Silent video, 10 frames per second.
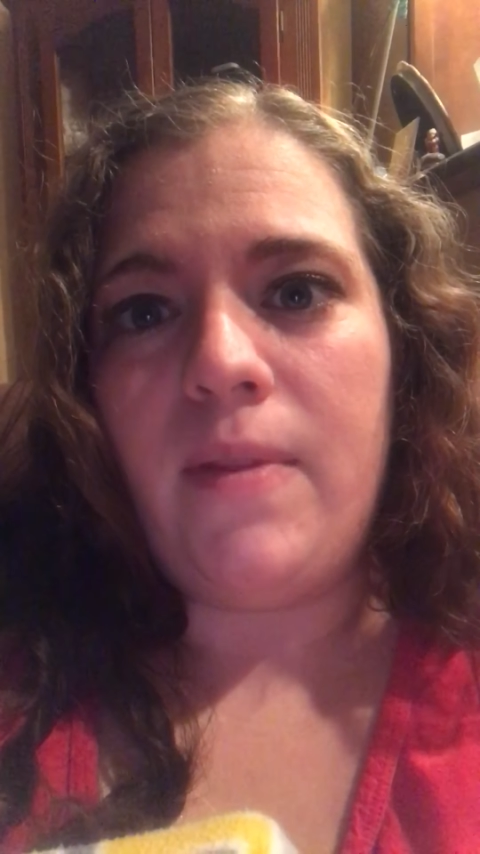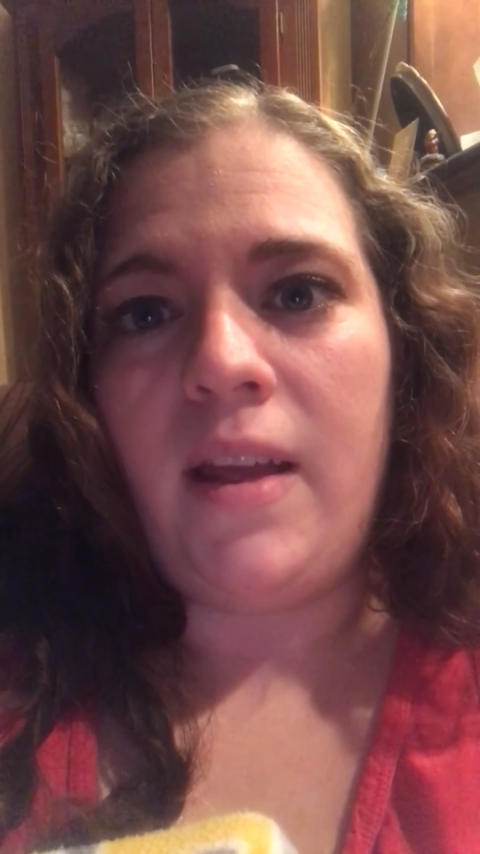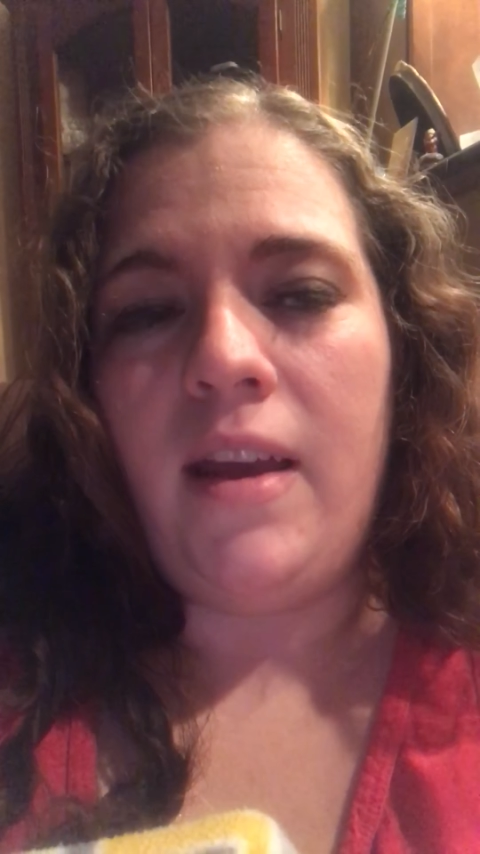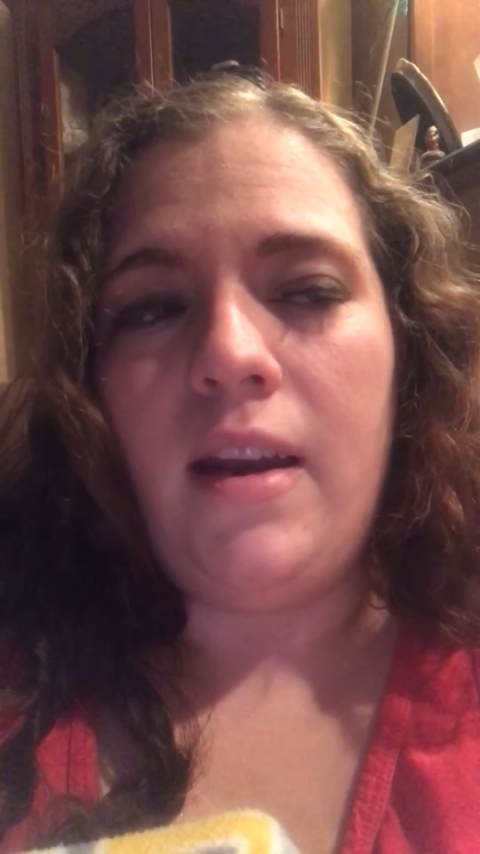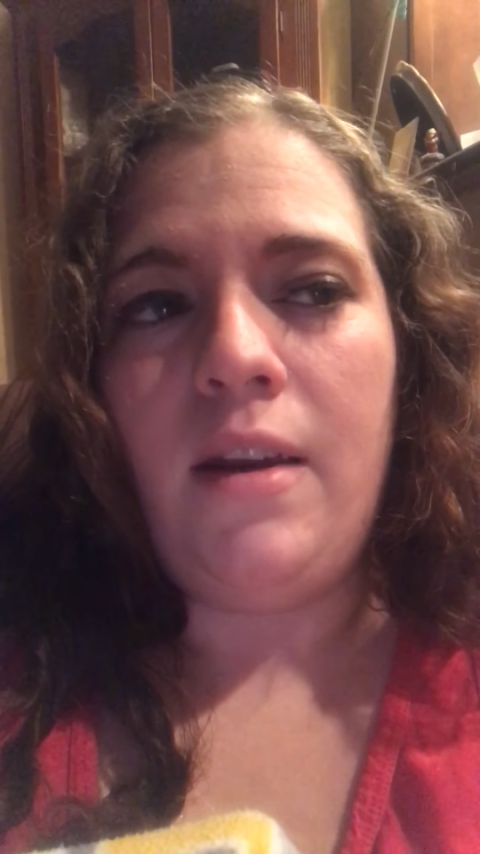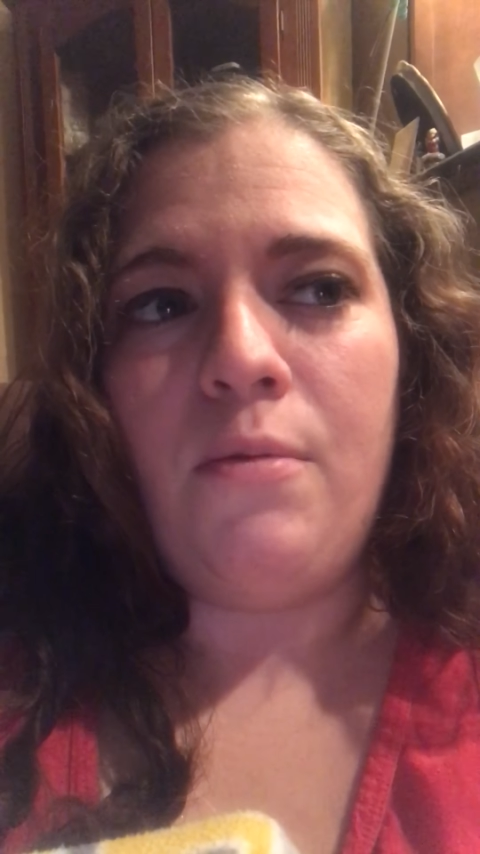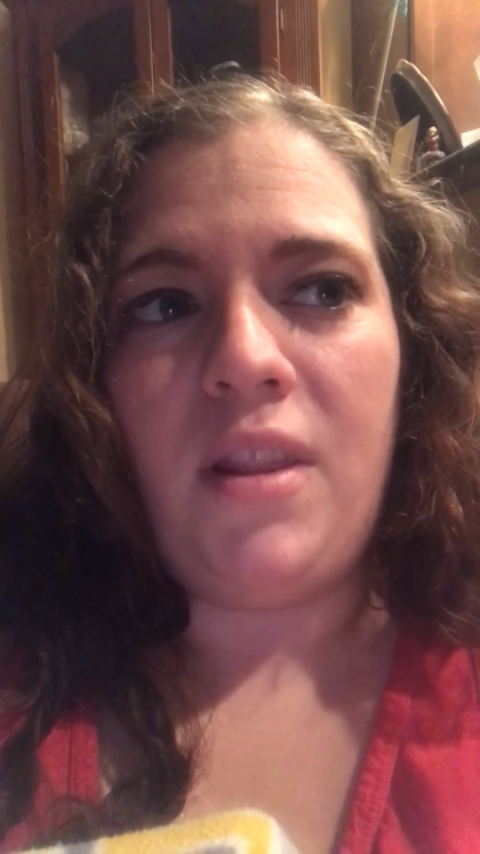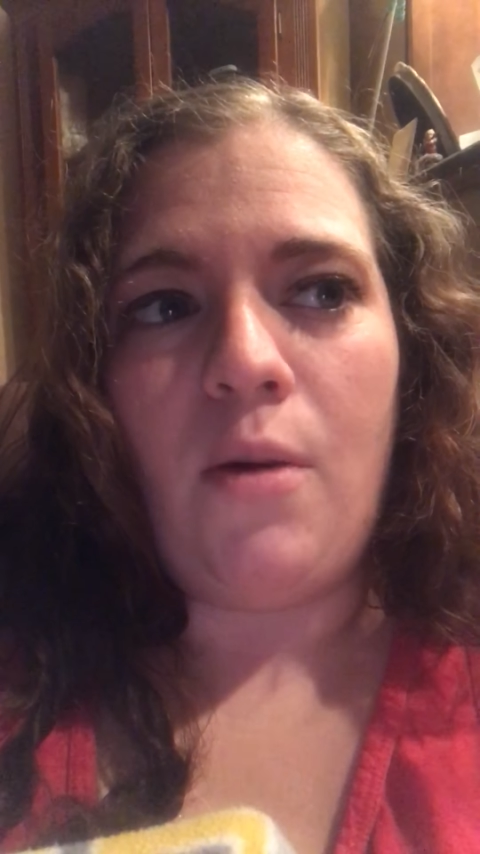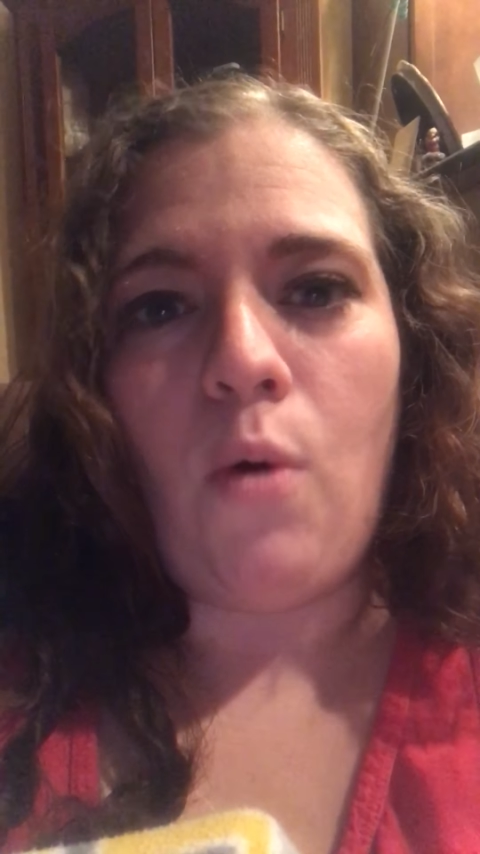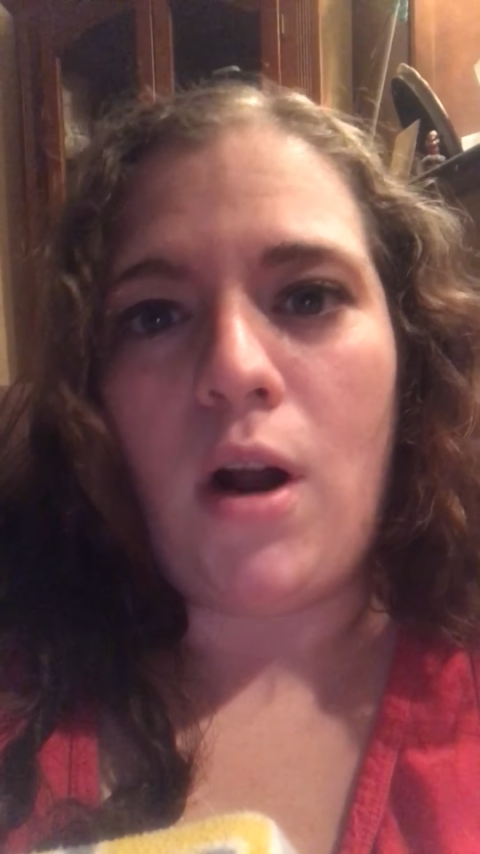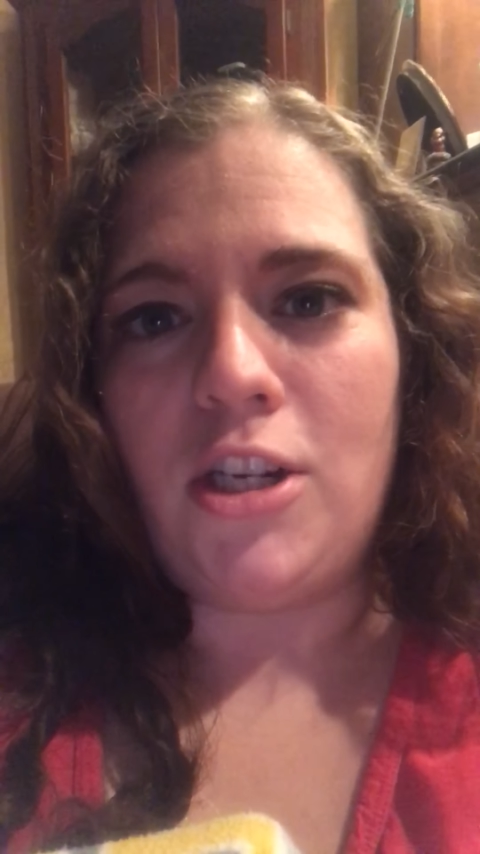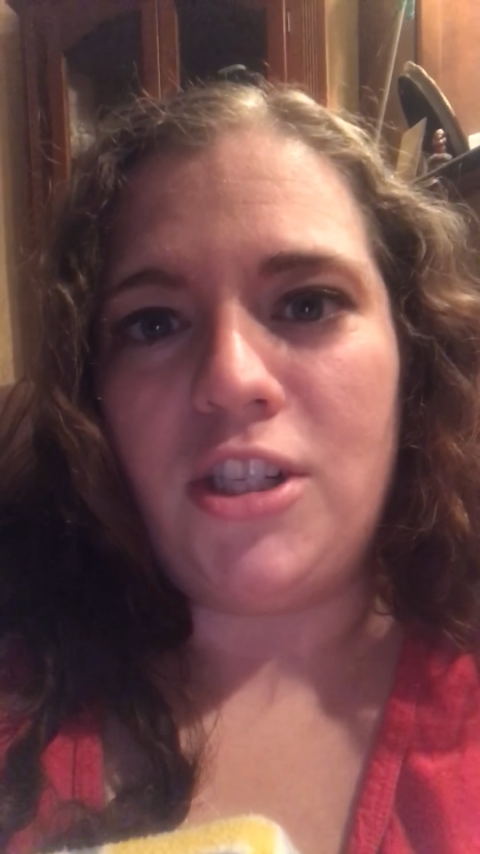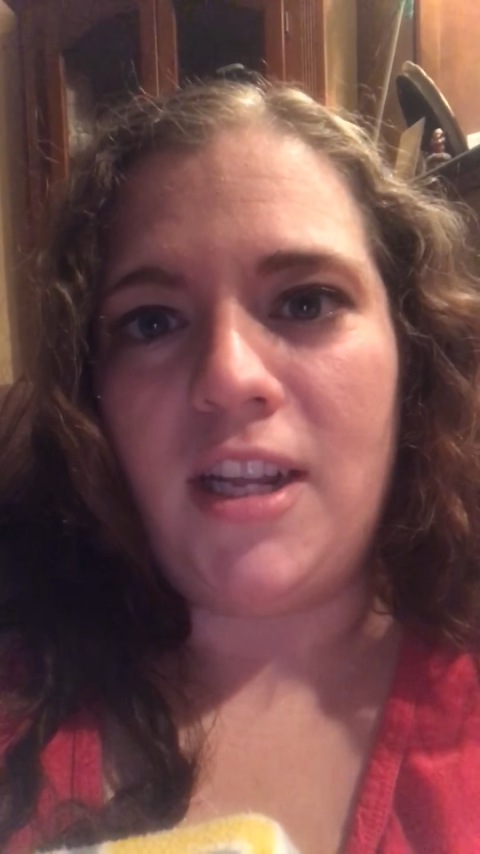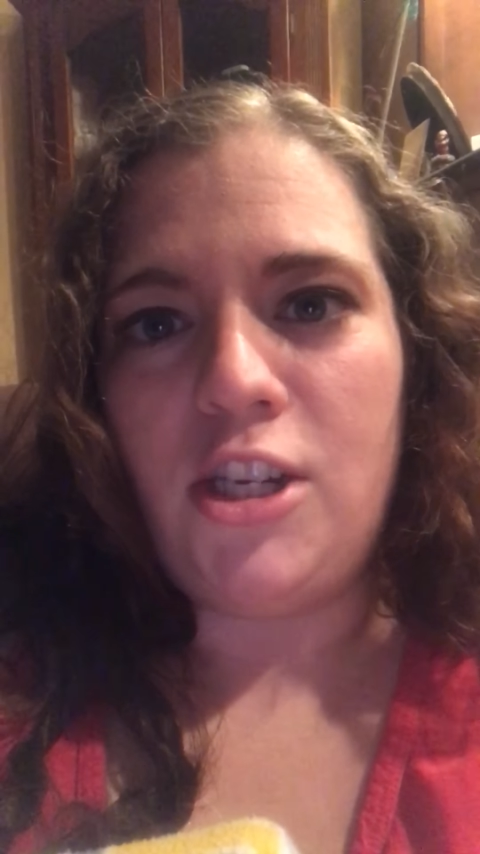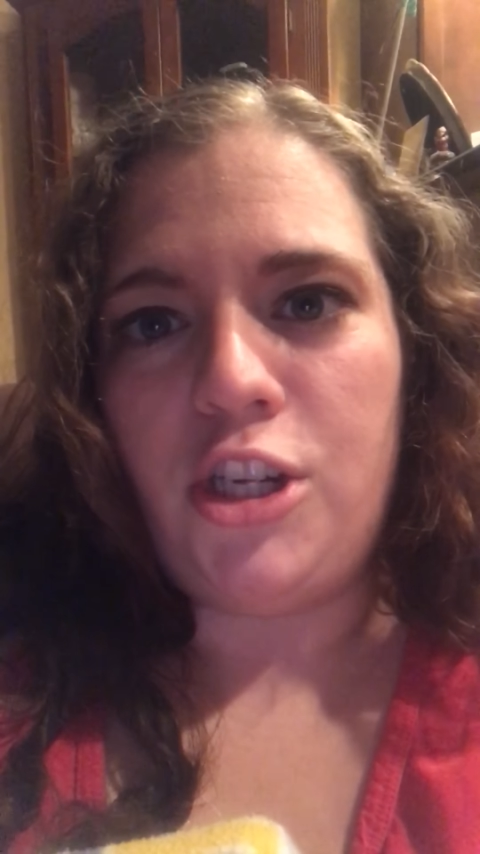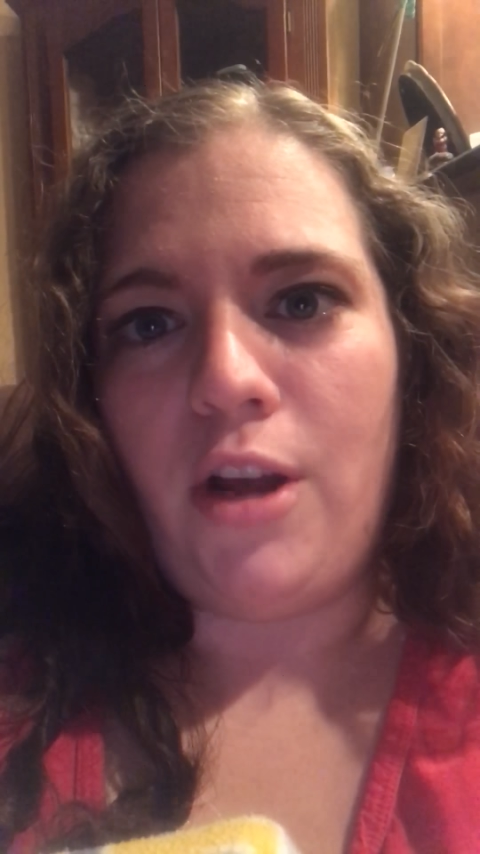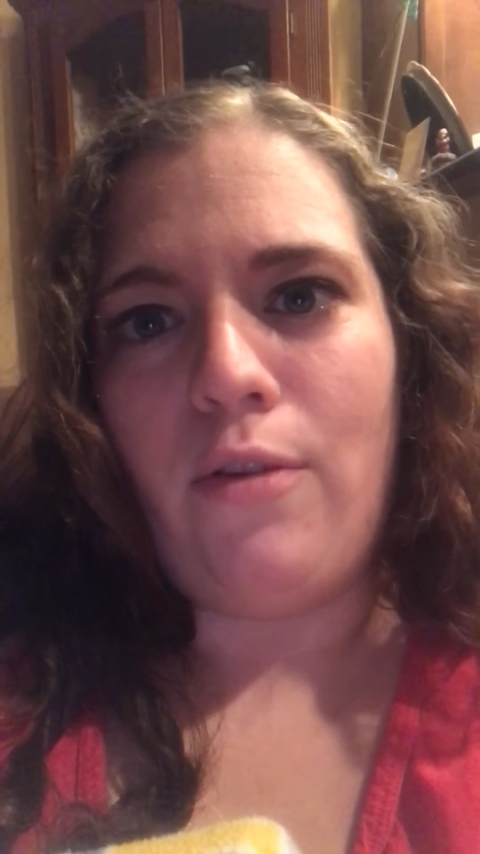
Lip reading: and anyone that watches that show,